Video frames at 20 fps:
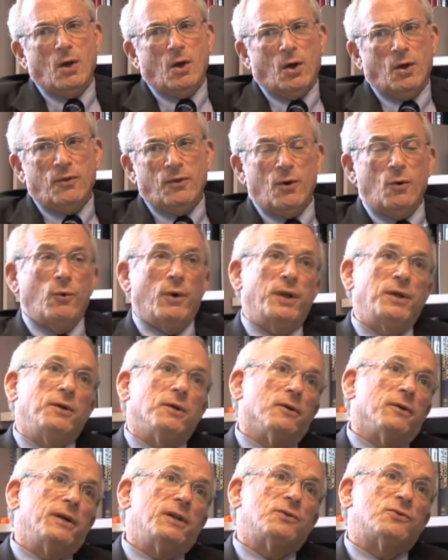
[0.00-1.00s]
Although when
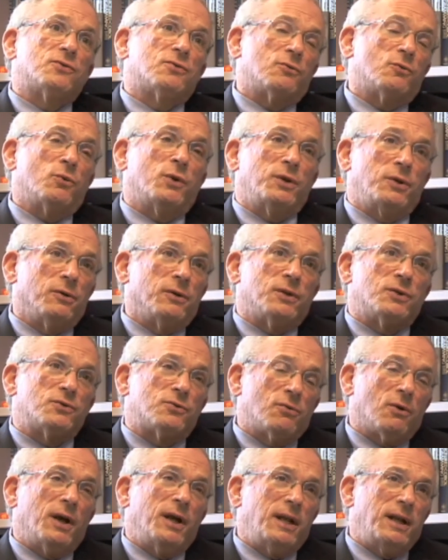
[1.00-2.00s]
you're in when you're in
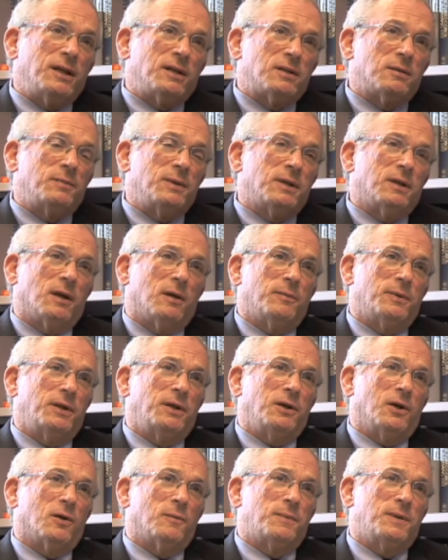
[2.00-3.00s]
training to become
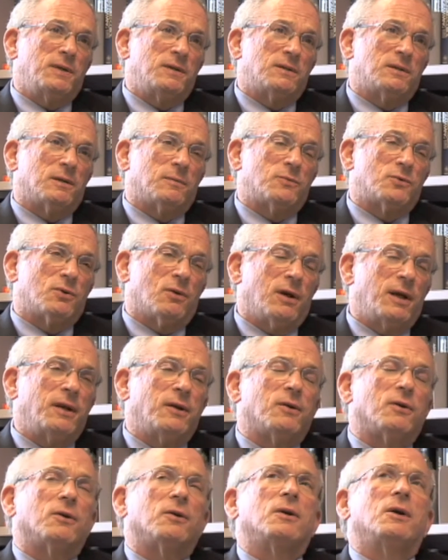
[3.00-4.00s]
an ERP sim
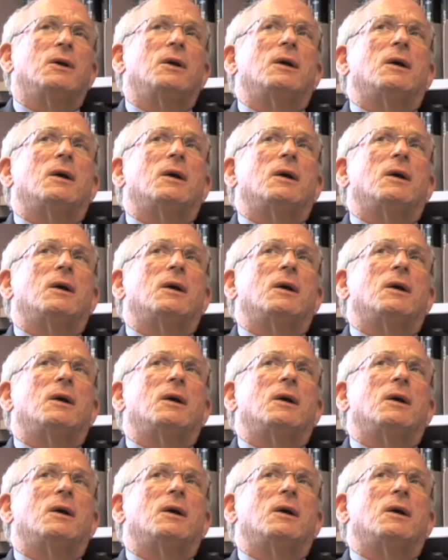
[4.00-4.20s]
trainer,